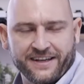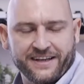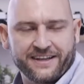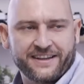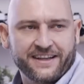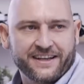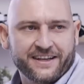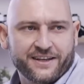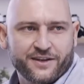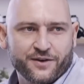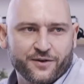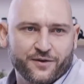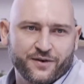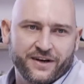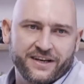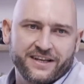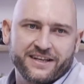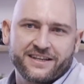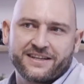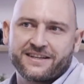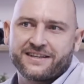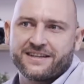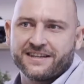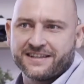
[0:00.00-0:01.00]
I think you
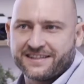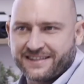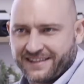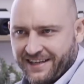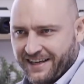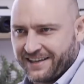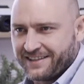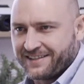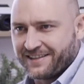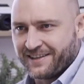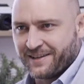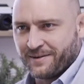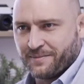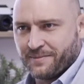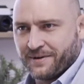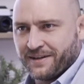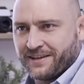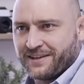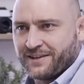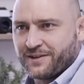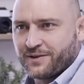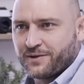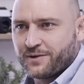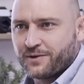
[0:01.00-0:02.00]
already discussed it a
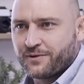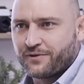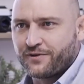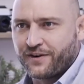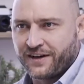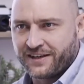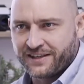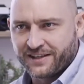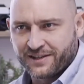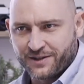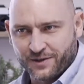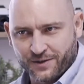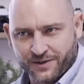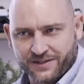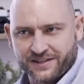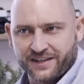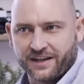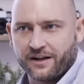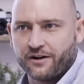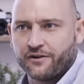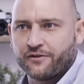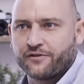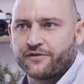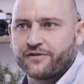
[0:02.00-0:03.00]
bit. You funded
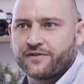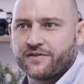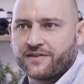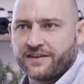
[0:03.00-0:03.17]
yourself.